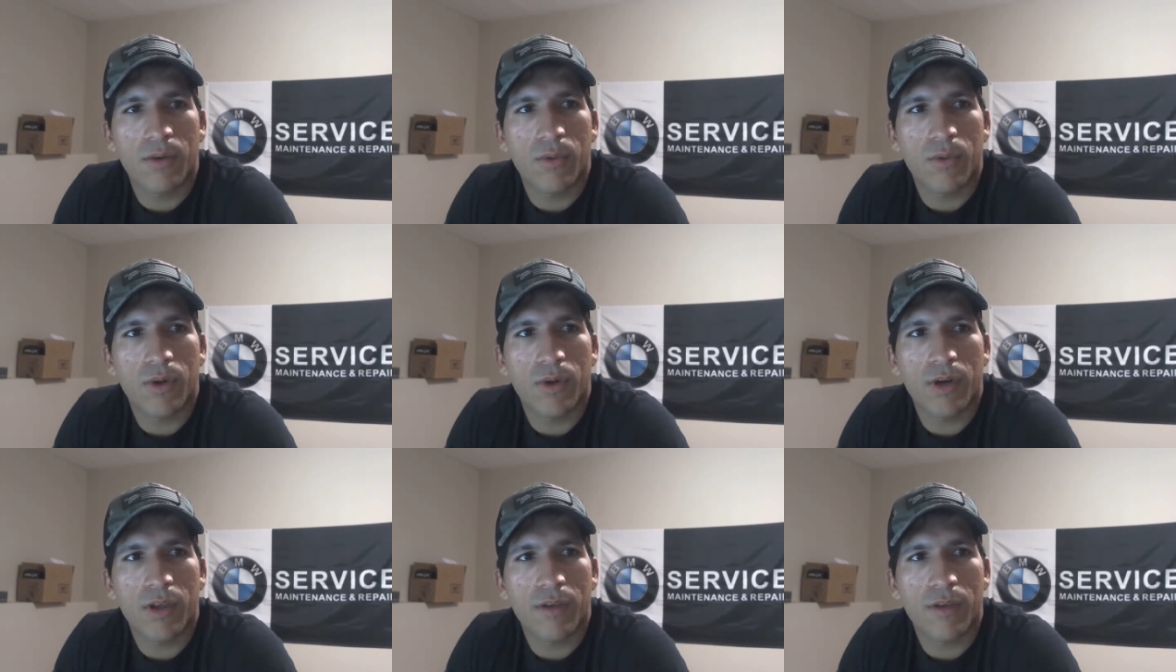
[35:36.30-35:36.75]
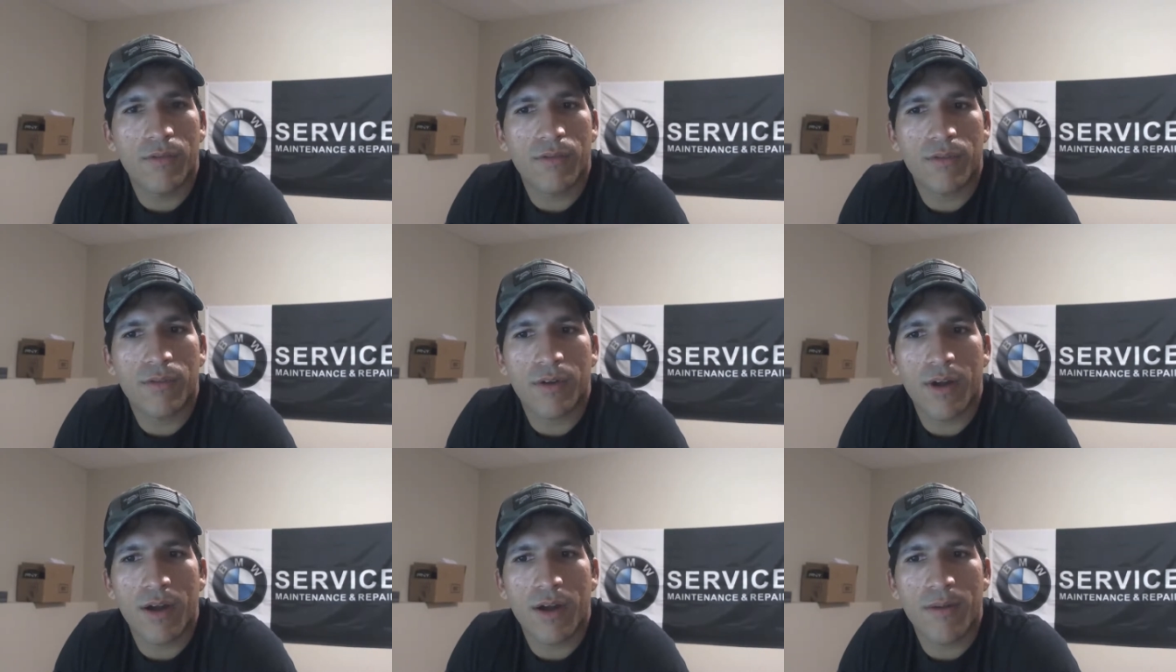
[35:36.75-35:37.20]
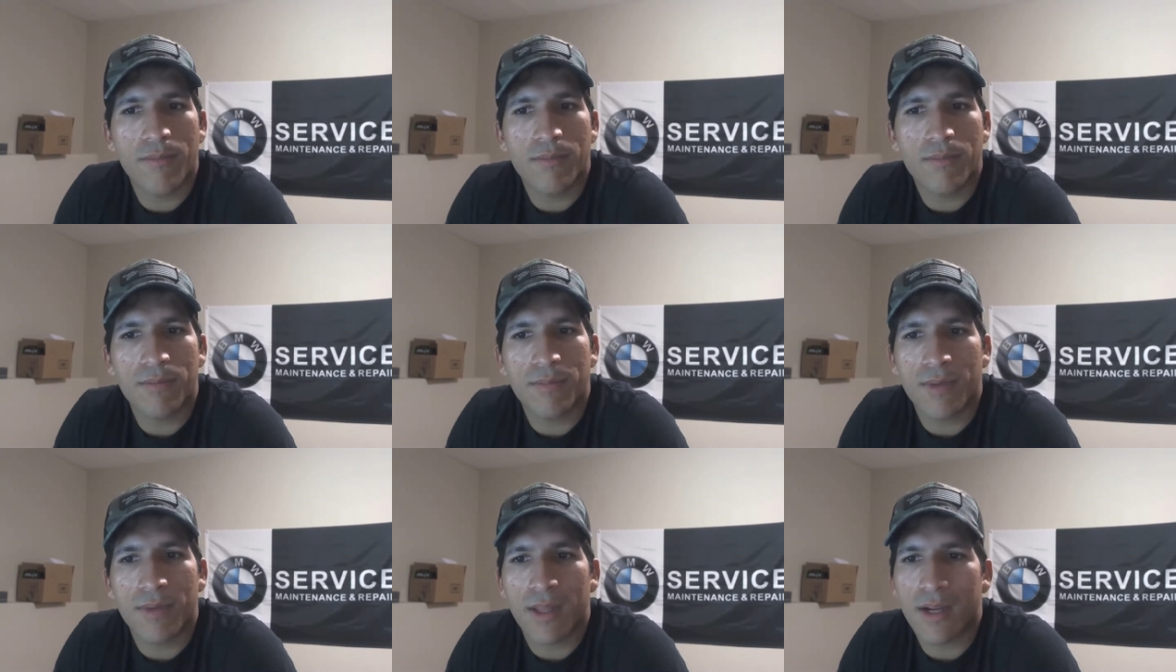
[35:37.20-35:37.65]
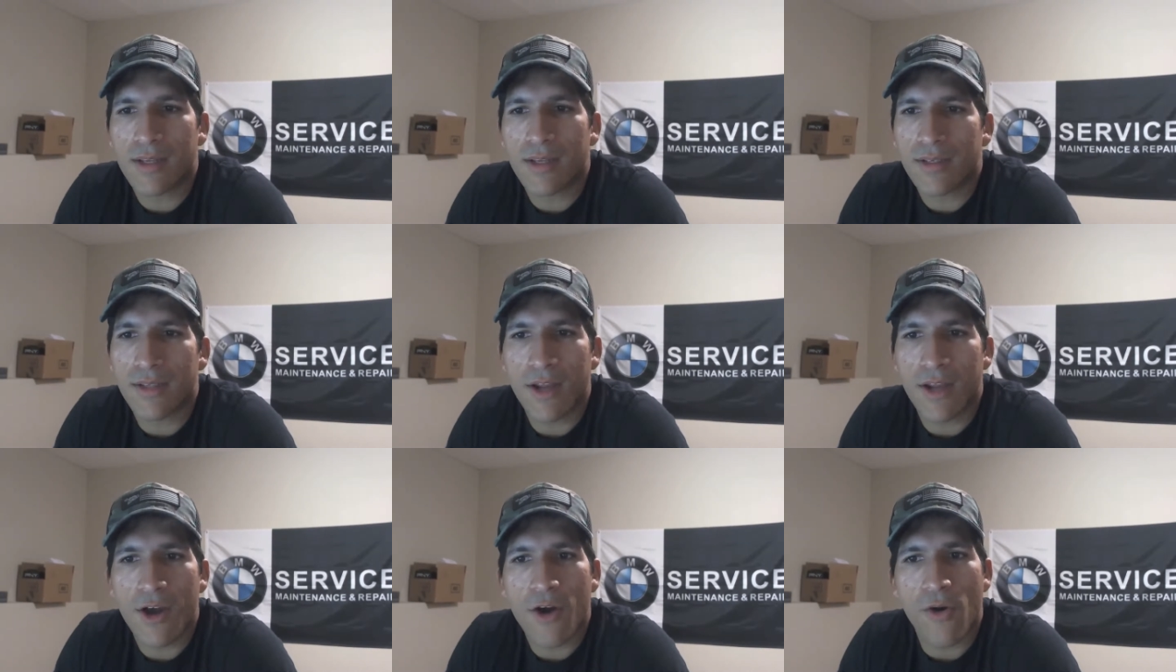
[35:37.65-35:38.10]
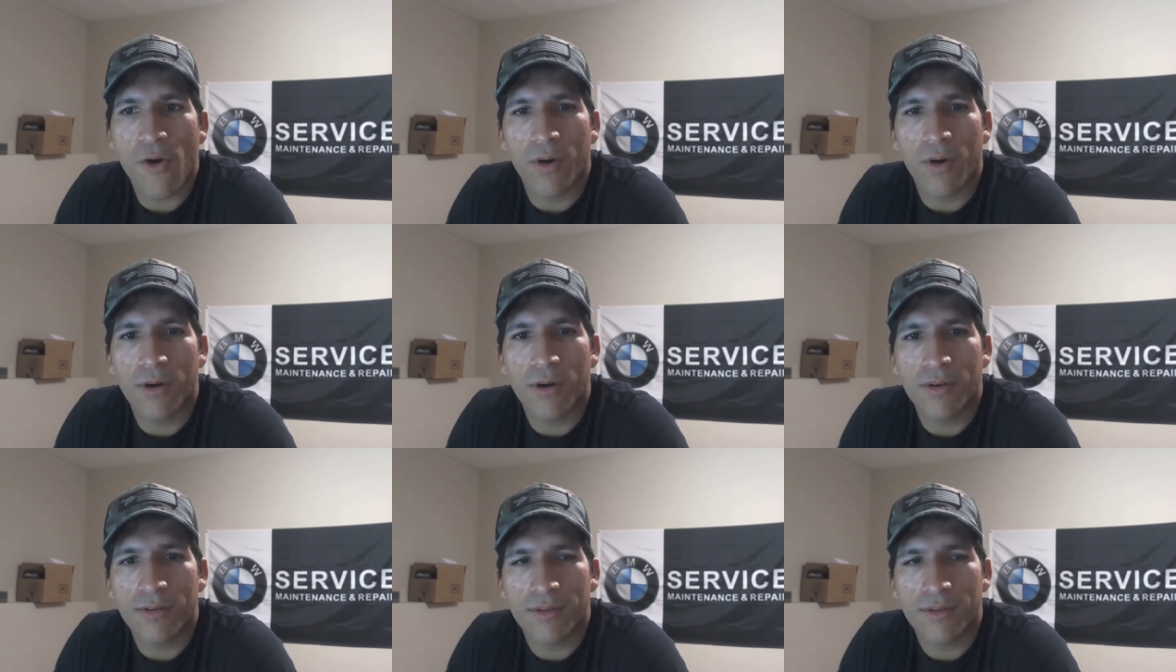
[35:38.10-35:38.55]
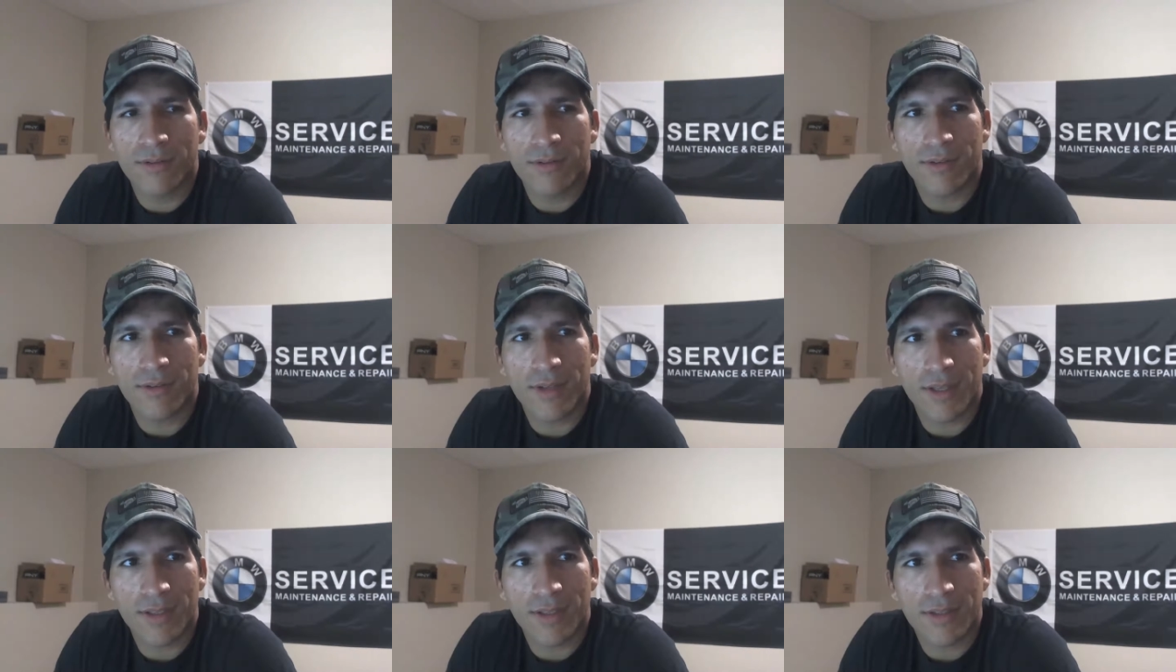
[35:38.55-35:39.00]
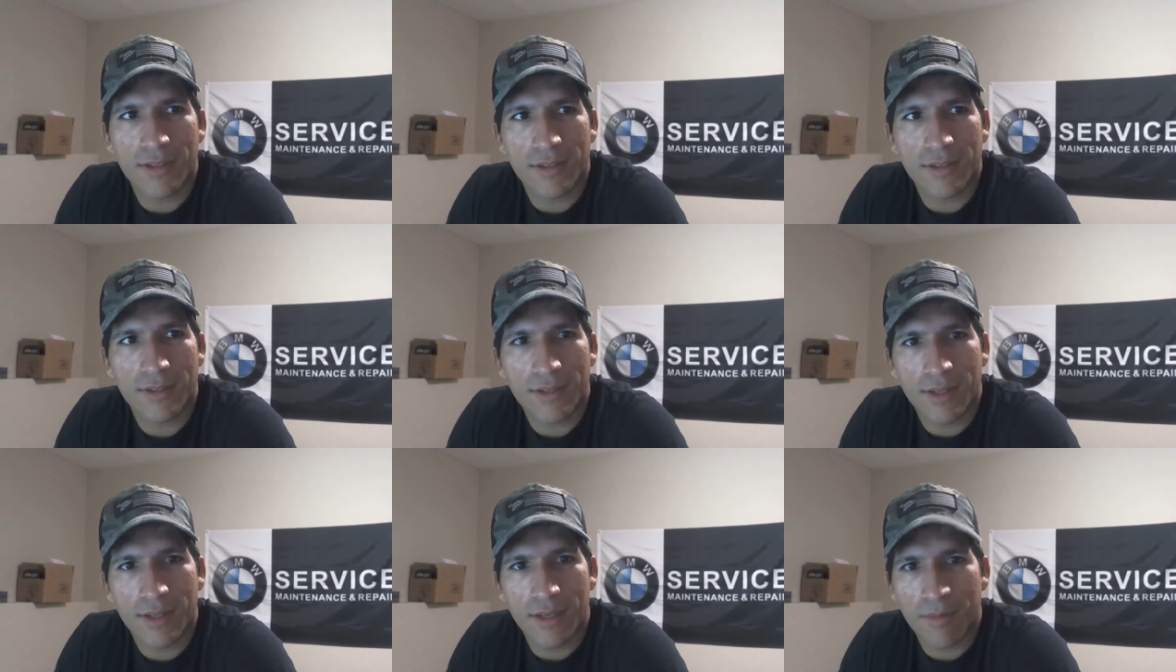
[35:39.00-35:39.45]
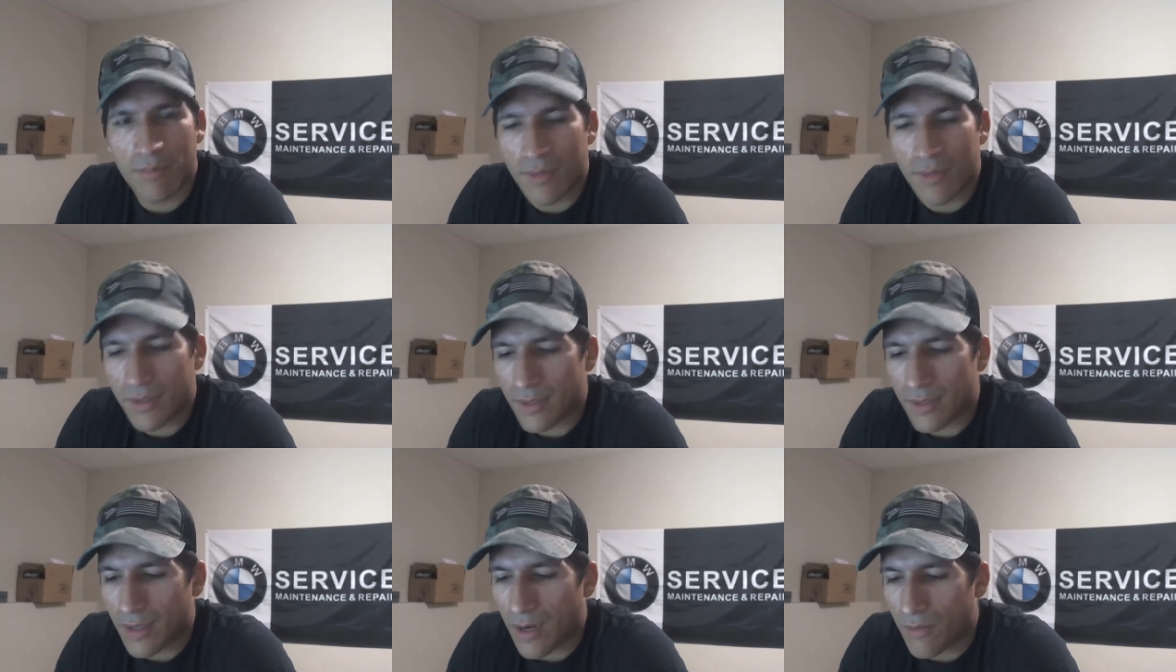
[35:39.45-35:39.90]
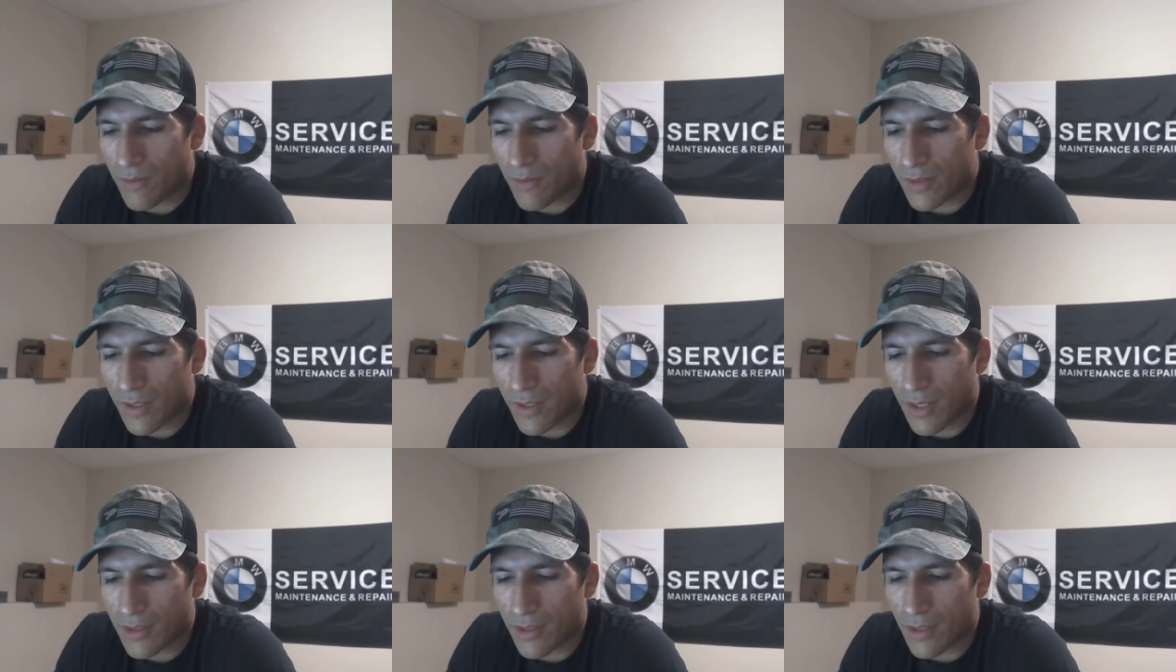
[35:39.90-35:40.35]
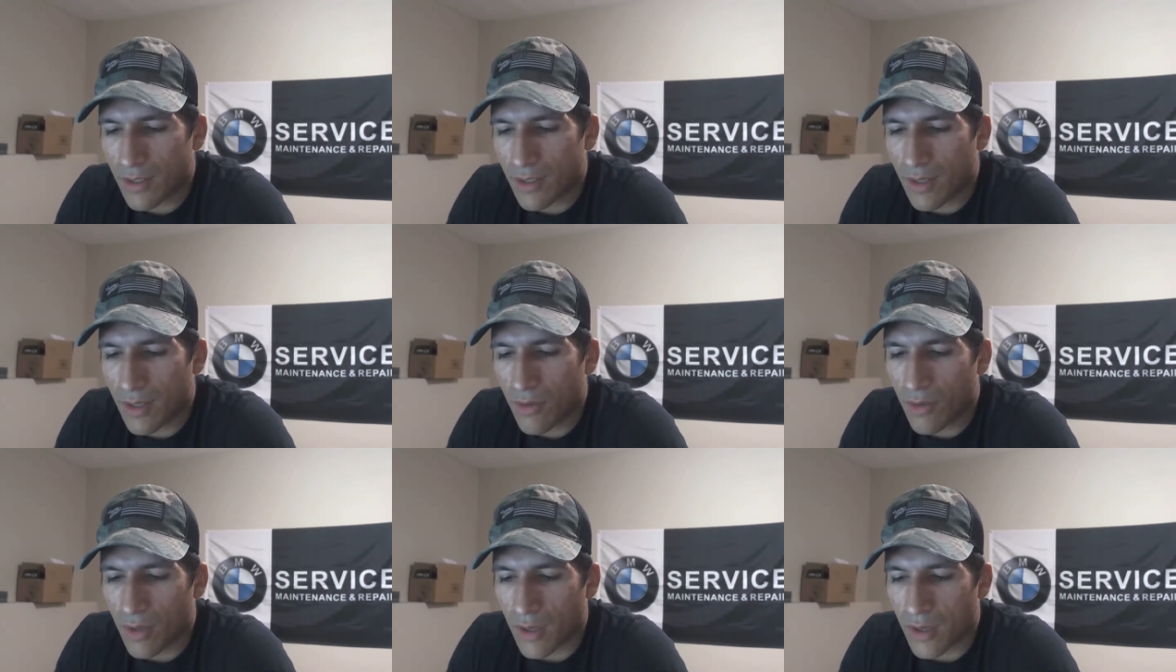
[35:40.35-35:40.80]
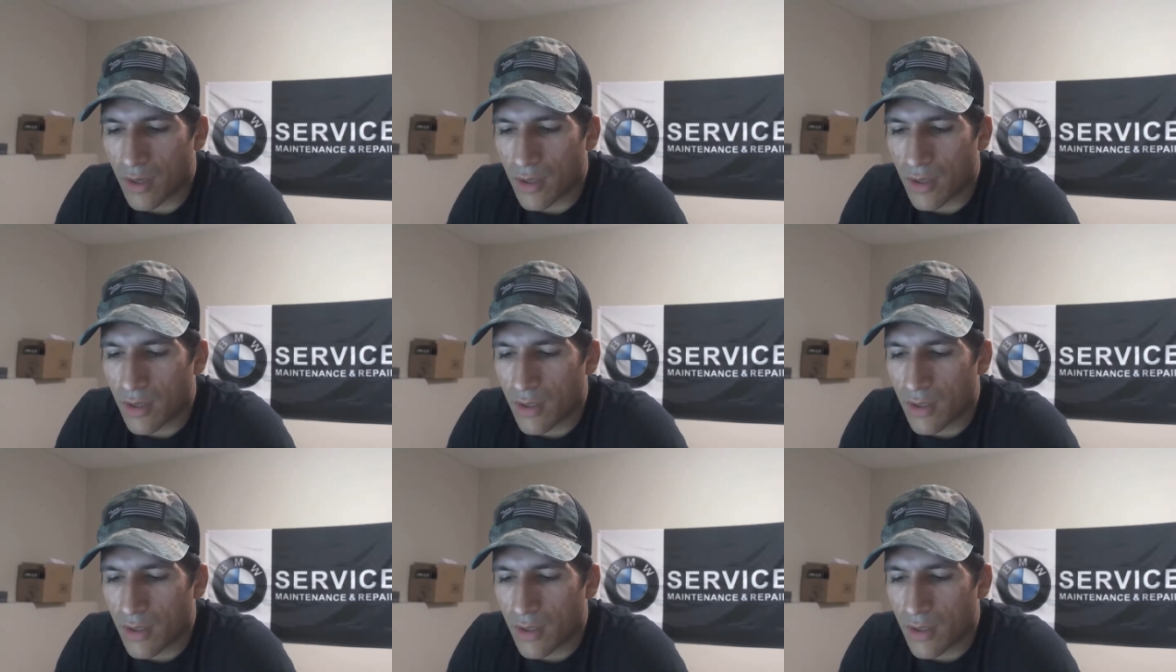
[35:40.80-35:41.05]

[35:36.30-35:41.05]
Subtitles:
are you from? Let us know. Let's keep this conversation going.